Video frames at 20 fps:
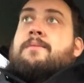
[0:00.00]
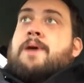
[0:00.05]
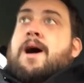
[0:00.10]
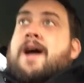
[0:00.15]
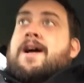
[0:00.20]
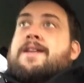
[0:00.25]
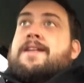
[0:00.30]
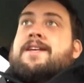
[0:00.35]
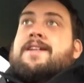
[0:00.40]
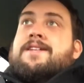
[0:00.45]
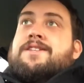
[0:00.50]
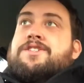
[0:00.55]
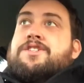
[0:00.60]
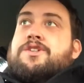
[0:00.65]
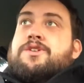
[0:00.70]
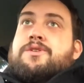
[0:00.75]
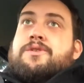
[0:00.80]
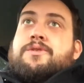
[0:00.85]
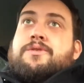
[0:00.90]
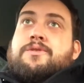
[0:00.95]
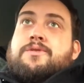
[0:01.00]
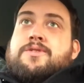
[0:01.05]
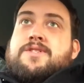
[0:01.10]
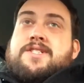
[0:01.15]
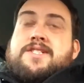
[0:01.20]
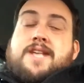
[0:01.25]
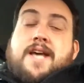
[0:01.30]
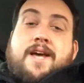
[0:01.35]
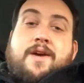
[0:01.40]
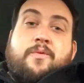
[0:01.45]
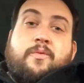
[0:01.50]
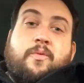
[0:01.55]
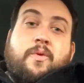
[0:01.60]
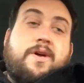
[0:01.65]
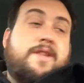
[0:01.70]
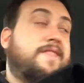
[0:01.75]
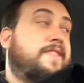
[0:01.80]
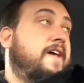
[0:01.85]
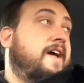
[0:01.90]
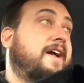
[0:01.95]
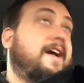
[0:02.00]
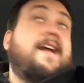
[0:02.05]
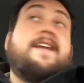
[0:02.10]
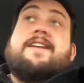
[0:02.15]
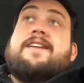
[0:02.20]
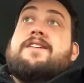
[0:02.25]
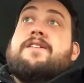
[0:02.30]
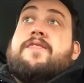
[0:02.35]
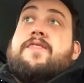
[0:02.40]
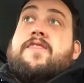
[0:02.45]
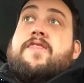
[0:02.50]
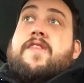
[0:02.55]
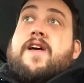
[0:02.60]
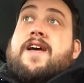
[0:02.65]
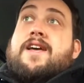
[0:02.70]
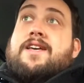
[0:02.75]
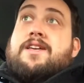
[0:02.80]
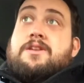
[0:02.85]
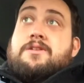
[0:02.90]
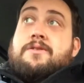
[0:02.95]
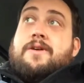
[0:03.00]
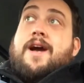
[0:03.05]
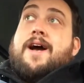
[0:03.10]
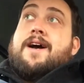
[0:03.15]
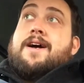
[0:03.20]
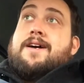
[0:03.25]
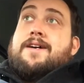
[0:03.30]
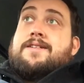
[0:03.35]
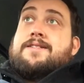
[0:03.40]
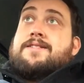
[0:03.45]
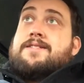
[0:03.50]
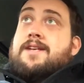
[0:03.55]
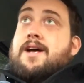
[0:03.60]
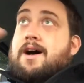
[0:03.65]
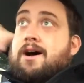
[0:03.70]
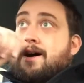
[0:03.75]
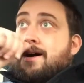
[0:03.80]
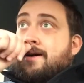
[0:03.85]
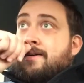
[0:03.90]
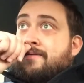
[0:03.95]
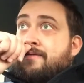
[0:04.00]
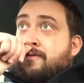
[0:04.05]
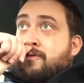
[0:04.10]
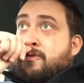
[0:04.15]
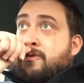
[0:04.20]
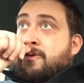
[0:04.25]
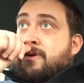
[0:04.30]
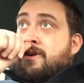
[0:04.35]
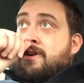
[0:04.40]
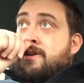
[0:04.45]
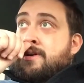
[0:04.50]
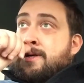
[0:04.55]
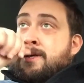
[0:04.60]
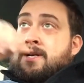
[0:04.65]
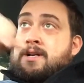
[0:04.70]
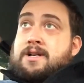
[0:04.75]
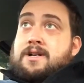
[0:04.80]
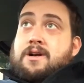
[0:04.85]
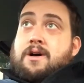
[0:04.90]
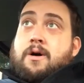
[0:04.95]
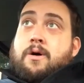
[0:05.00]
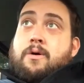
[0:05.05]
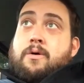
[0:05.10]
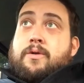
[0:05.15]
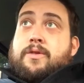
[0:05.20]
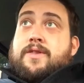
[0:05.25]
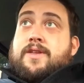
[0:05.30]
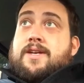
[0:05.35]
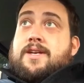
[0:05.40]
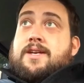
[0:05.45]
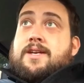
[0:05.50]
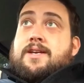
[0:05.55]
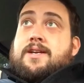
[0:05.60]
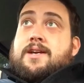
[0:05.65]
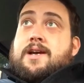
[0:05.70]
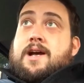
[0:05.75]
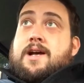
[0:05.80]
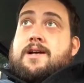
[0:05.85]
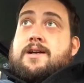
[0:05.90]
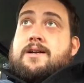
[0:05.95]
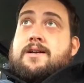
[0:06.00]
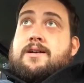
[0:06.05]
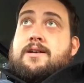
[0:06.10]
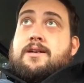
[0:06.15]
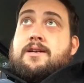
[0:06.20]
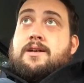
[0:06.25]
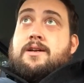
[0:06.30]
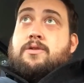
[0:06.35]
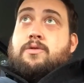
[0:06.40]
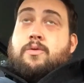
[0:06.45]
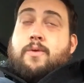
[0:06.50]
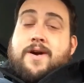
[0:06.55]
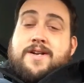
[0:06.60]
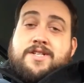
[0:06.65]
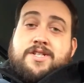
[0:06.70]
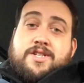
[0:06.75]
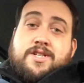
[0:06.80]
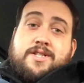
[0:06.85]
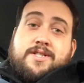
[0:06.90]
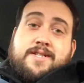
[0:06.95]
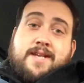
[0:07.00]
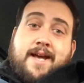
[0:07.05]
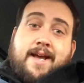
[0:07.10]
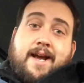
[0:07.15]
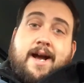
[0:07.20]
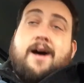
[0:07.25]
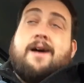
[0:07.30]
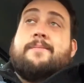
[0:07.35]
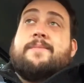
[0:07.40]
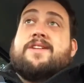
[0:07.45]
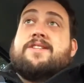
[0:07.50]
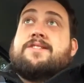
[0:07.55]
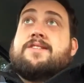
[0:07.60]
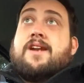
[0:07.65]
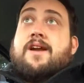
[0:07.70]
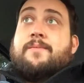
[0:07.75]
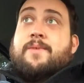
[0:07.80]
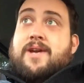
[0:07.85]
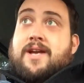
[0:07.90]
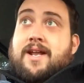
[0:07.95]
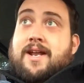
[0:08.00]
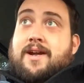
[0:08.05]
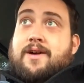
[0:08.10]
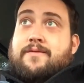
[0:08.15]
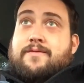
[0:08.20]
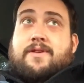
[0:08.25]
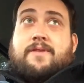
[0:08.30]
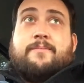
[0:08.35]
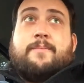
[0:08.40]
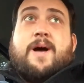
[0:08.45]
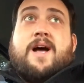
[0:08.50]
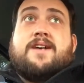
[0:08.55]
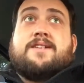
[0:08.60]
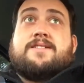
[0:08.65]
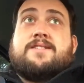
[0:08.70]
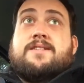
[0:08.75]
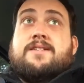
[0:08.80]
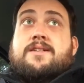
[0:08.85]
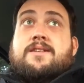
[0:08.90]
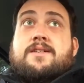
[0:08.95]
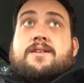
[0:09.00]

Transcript: I need to say one thing. I need to thank you guys for all the questions and comments that I've been getting over the past